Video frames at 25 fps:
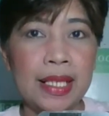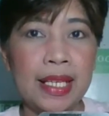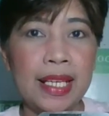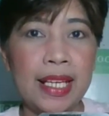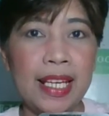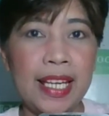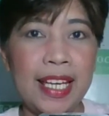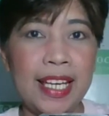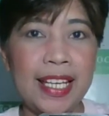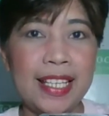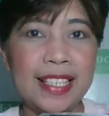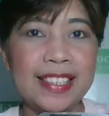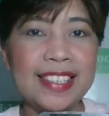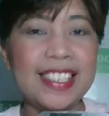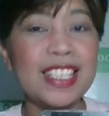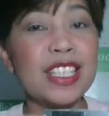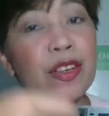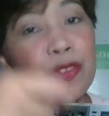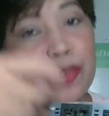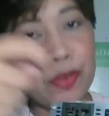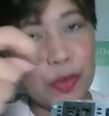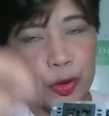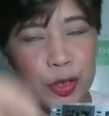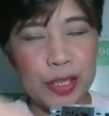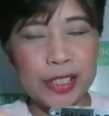And
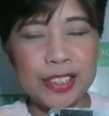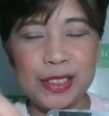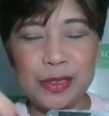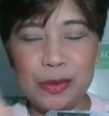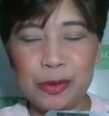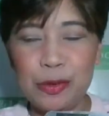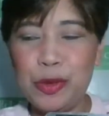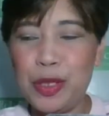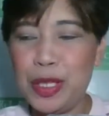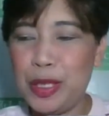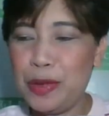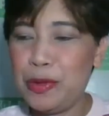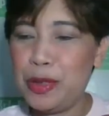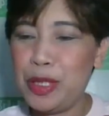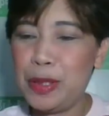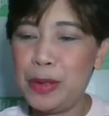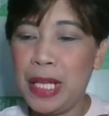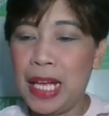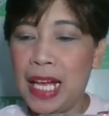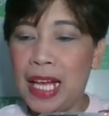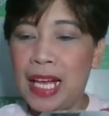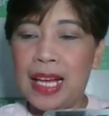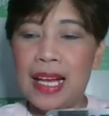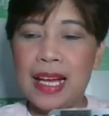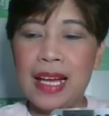of course, we will
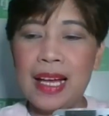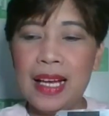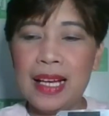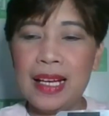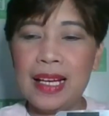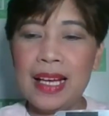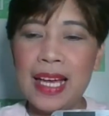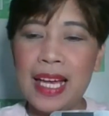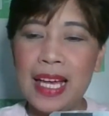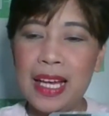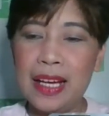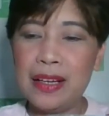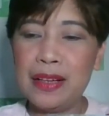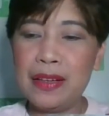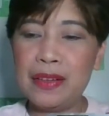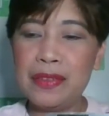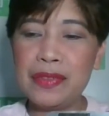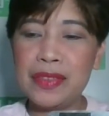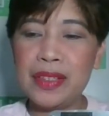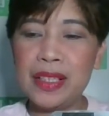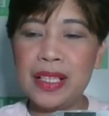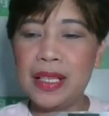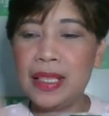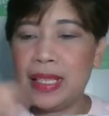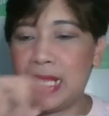have
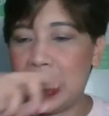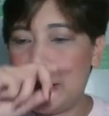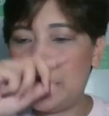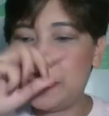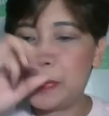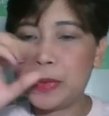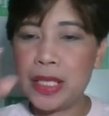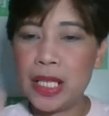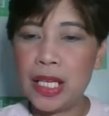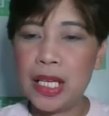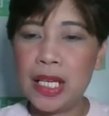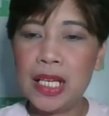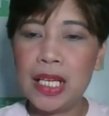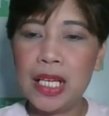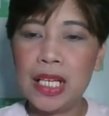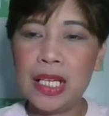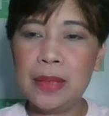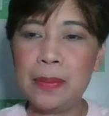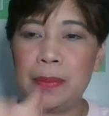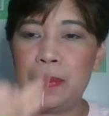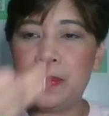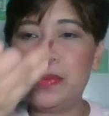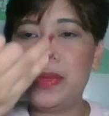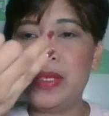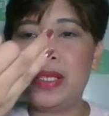the
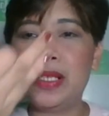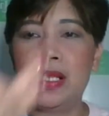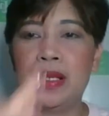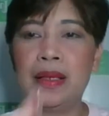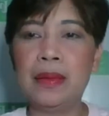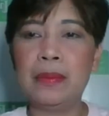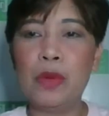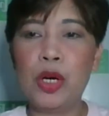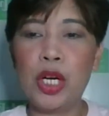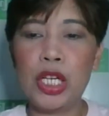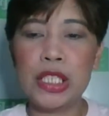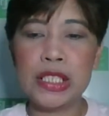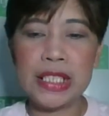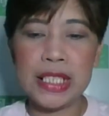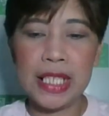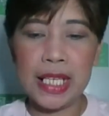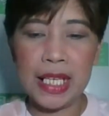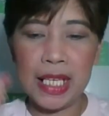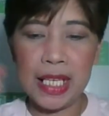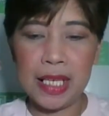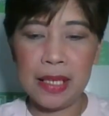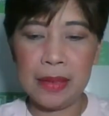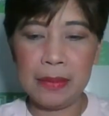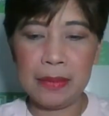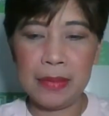laptop, the
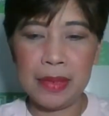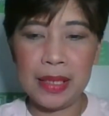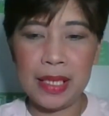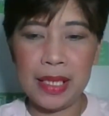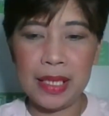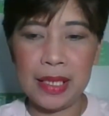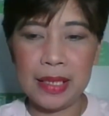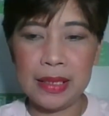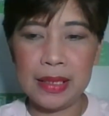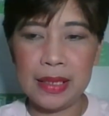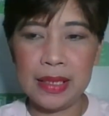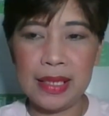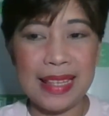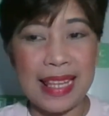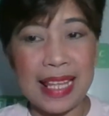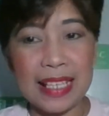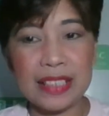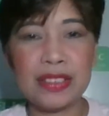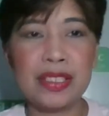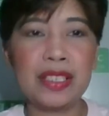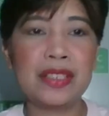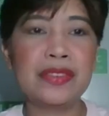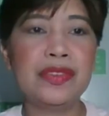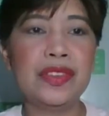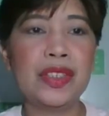modem, and
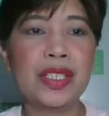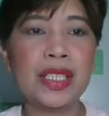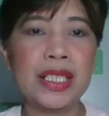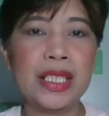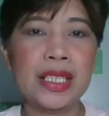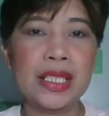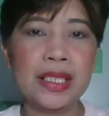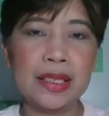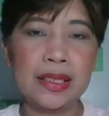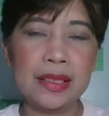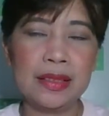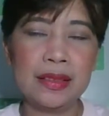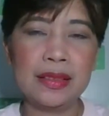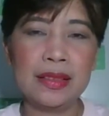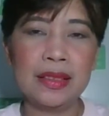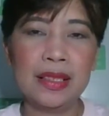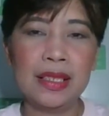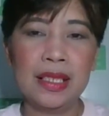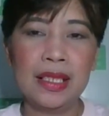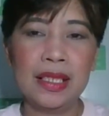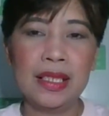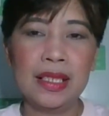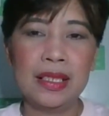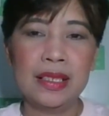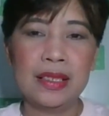electric fan
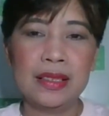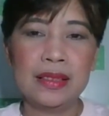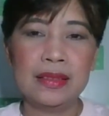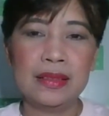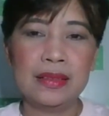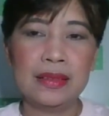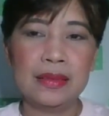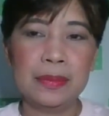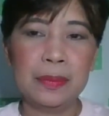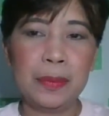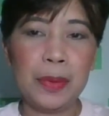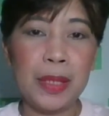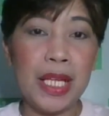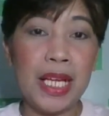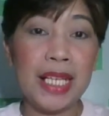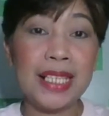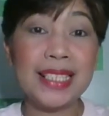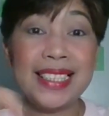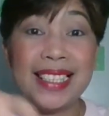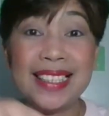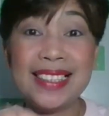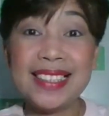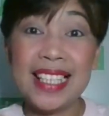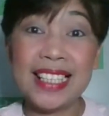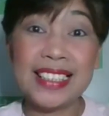plug
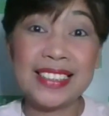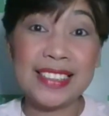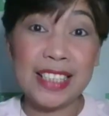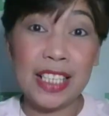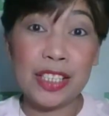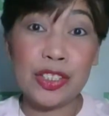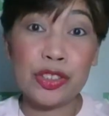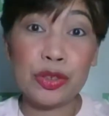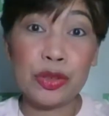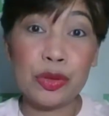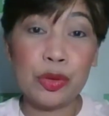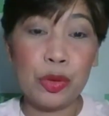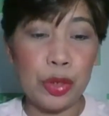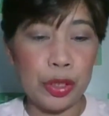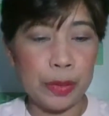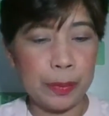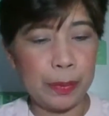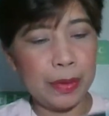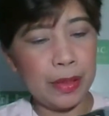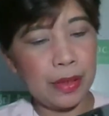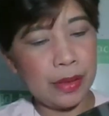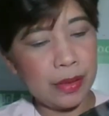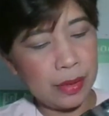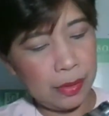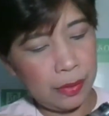in the extension cord,
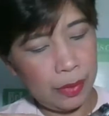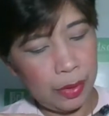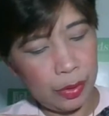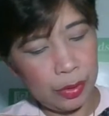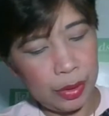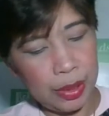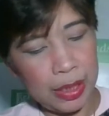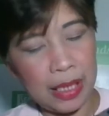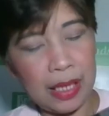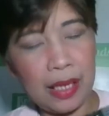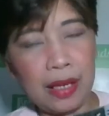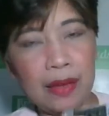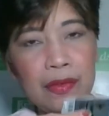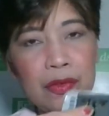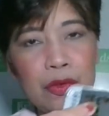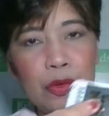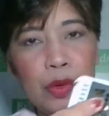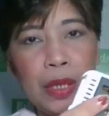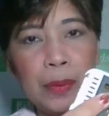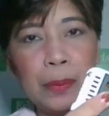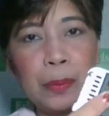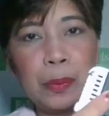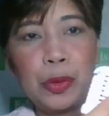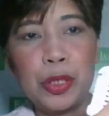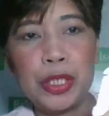because we only have
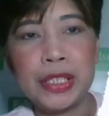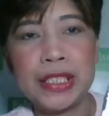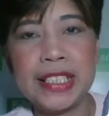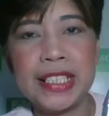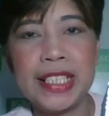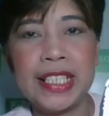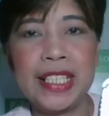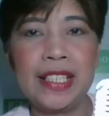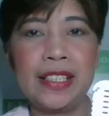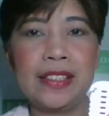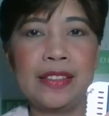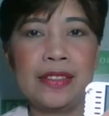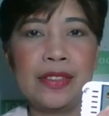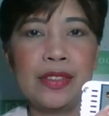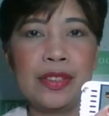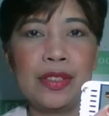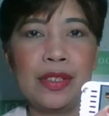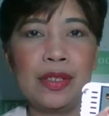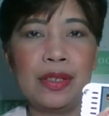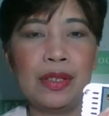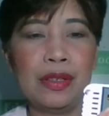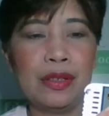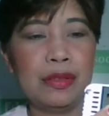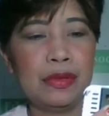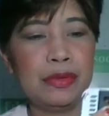one port here,
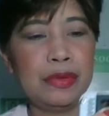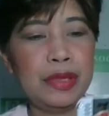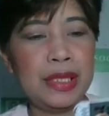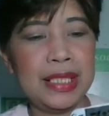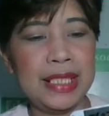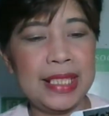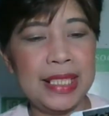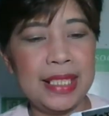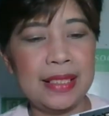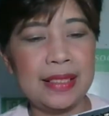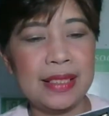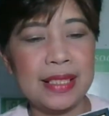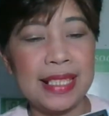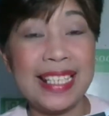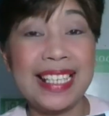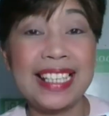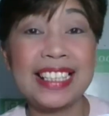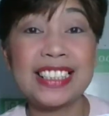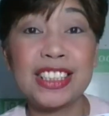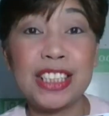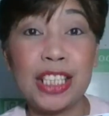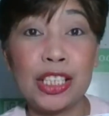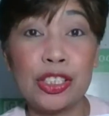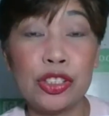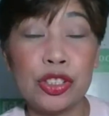so we need an
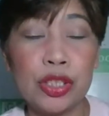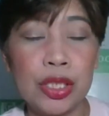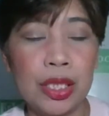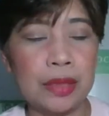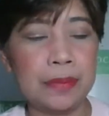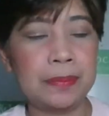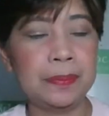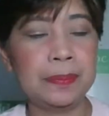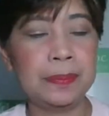extension.